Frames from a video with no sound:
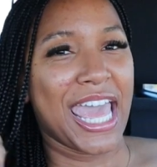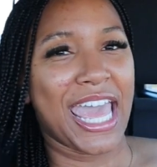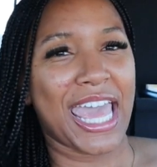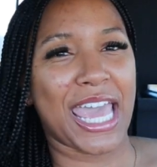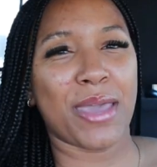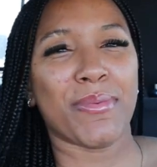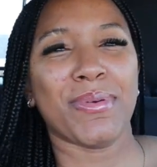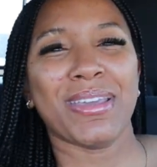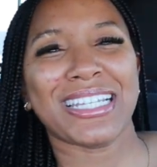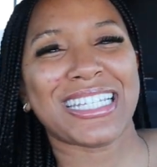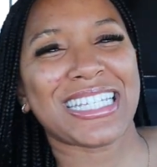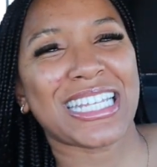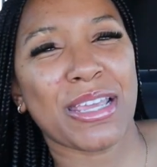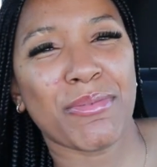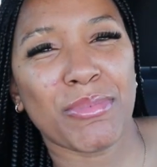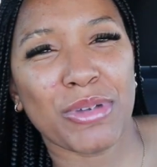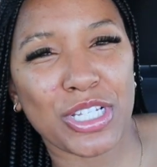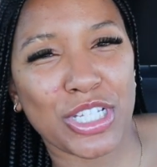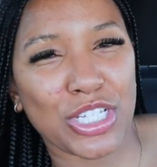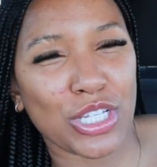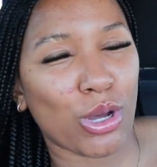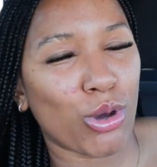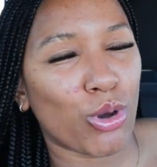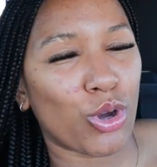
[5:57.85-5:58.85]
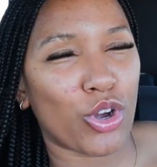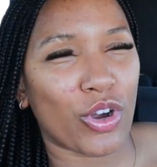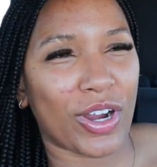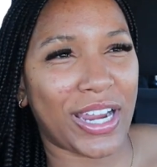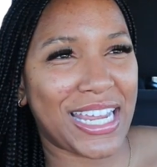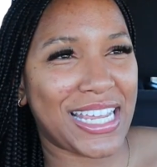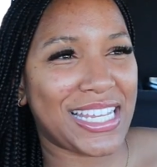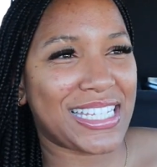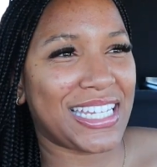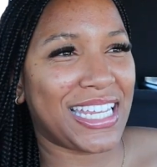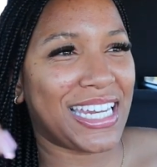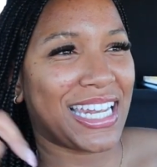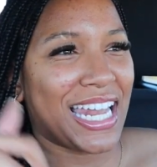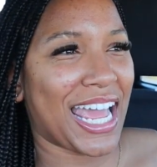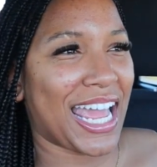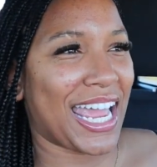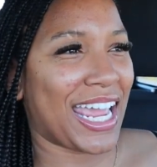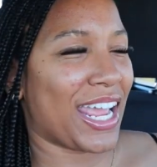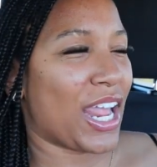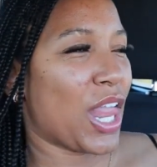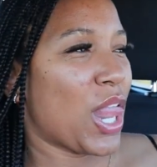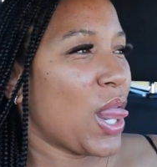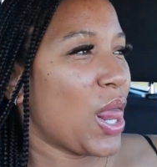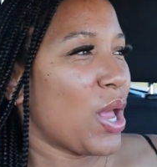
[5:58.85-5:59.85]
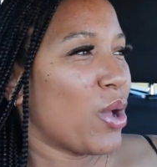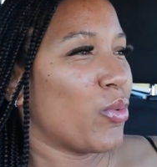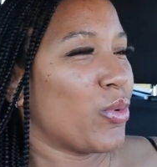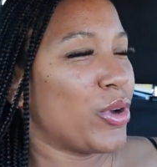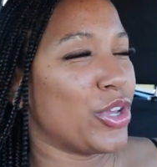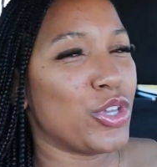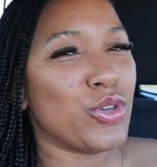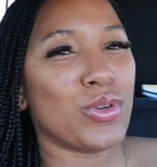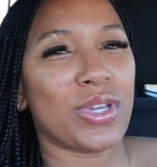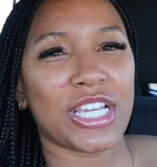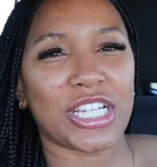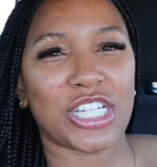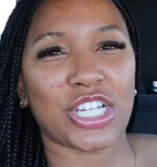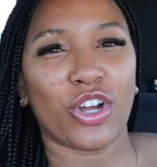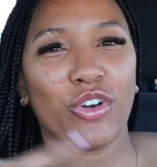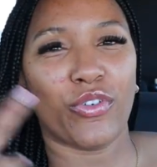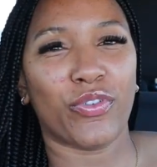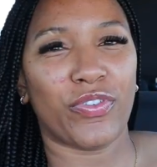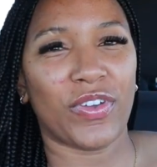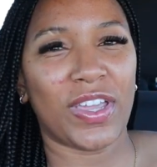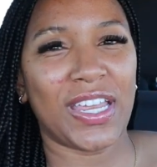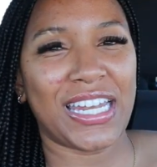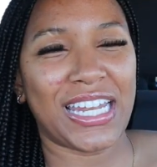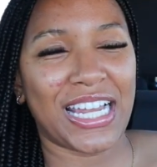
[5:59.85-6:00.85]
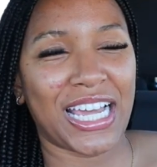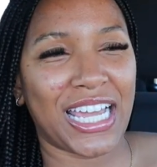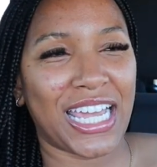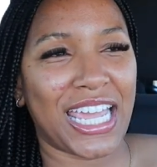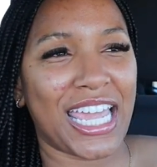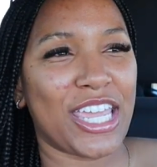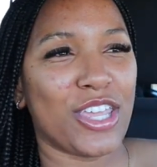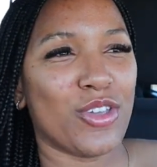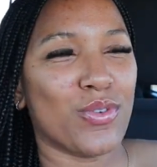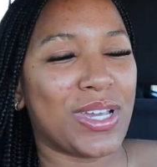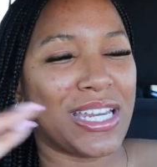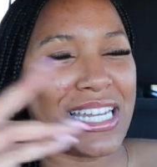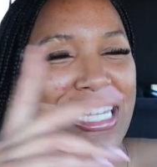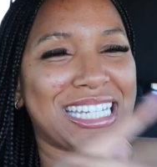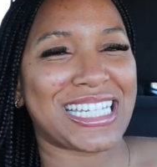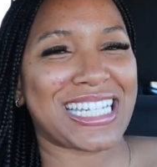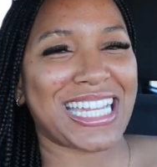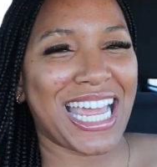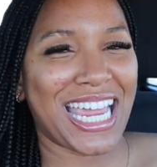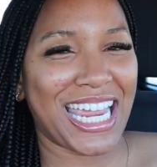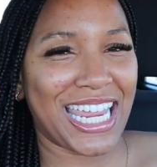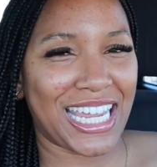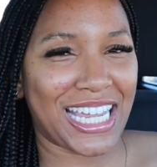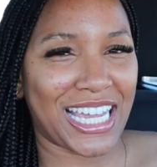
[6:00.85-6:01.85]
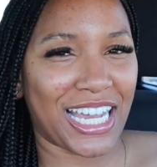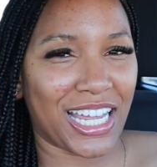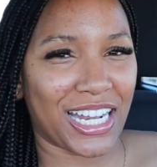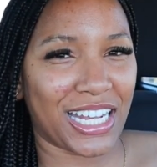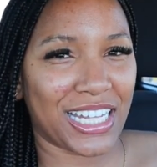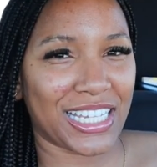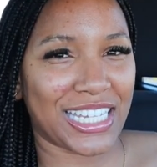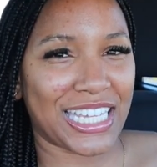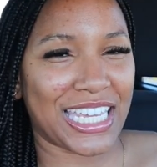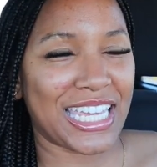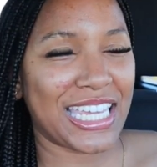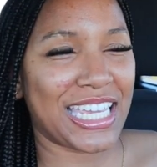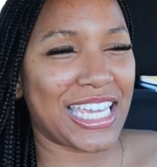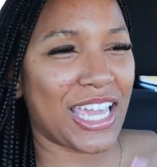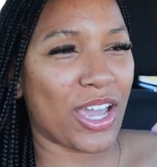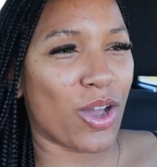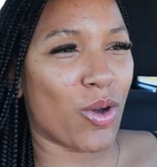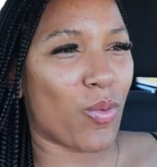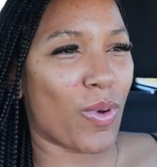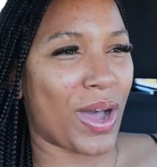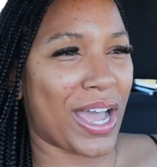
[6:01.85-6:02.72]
It be seeming so crazy, like when you get your feet done and you get the same color, keep getting